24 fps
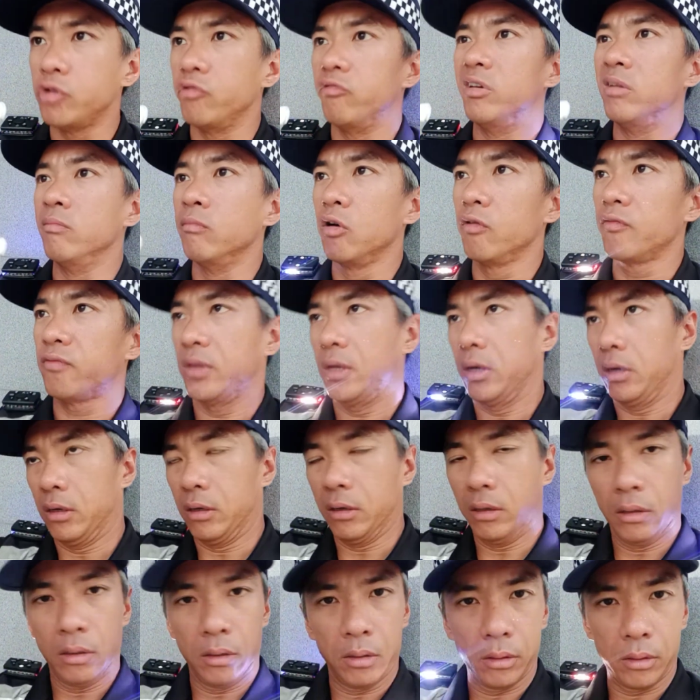you remove
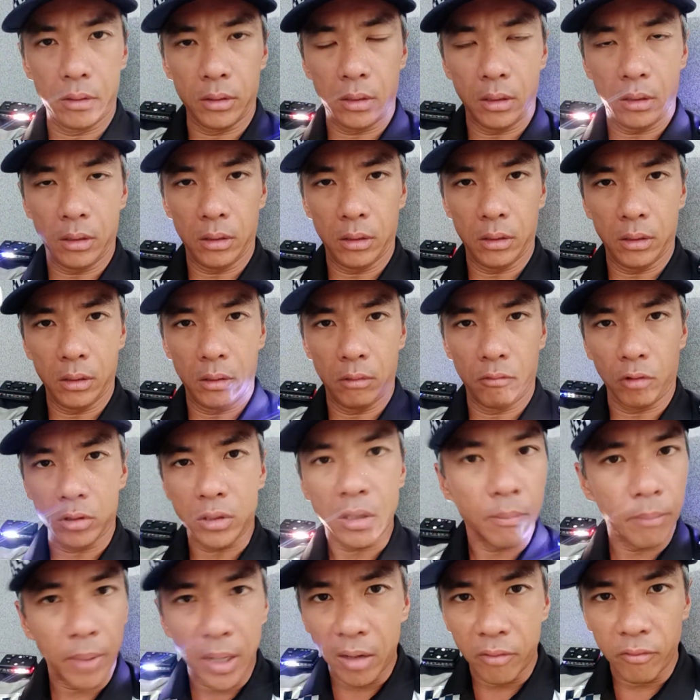the
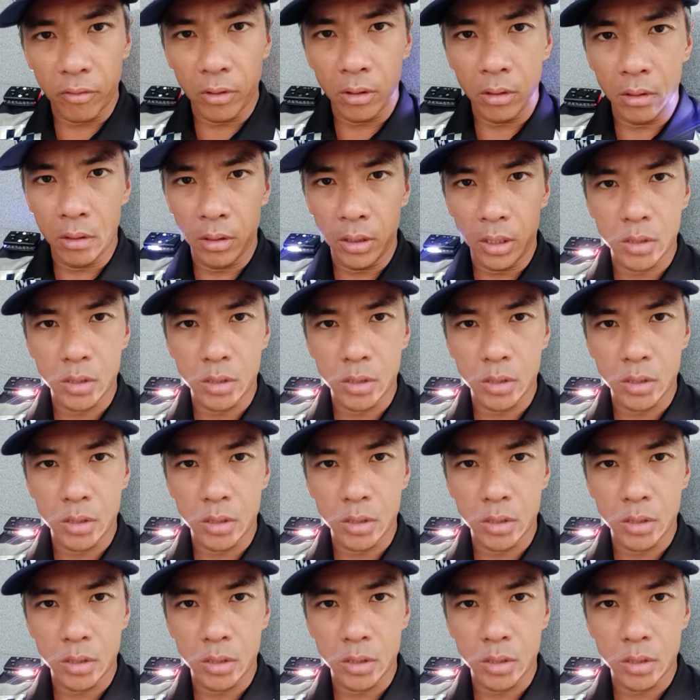water barrier.